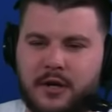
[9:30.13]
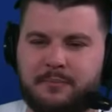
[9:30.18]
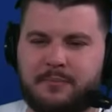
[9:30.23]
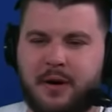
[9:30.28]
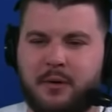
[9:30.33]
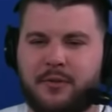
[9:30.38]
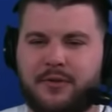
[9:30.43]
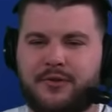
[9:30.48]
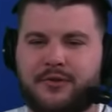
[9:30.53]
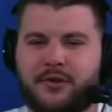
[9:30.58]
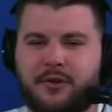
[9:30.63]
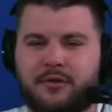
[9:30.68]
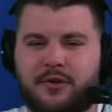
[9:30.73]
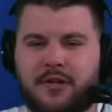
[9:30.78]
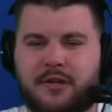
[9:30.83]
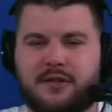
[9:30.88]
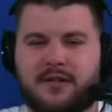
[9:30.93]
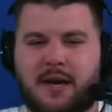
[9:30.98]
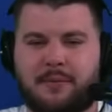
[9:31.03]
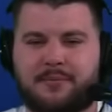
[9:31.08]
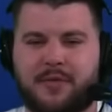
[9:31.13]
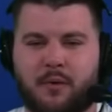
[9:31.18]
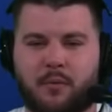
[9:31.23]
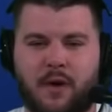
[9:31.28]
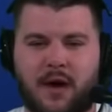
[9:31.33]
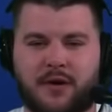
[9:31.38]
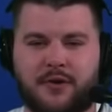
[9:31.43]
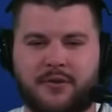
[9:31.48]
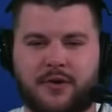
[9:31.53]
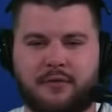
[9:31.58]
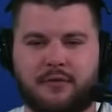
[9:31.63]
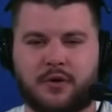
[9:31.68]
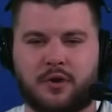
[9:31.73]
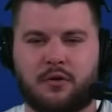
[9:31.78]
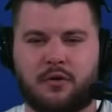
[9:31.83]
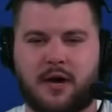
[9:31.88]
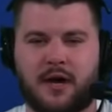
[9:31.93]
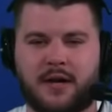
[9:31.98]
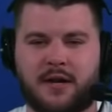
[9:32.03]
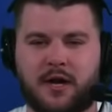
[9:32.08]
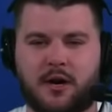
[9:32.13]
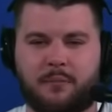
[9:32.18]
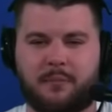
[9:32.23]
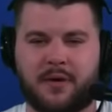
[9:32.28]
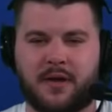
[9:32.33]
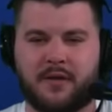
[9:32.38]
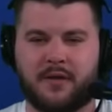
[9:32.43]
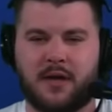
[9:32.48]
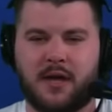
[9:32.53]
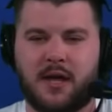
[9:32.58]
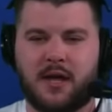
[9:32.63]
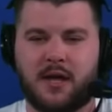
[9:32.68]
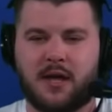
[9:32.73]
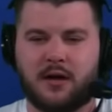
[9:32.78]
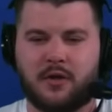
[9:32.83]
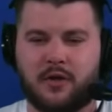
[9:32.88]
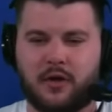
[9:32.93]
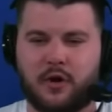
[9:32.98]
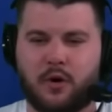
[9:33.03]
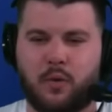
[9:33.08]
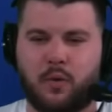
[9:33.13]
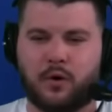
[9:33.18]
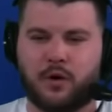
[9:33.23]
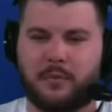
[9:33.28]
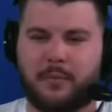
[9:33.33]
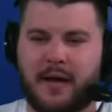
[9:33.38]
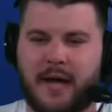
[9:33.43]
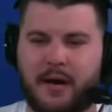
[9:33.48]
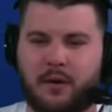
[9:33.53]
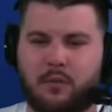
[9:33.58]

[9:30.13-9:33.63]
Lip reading: But we still need depth at wide receiver and O-line, help at the cornerback.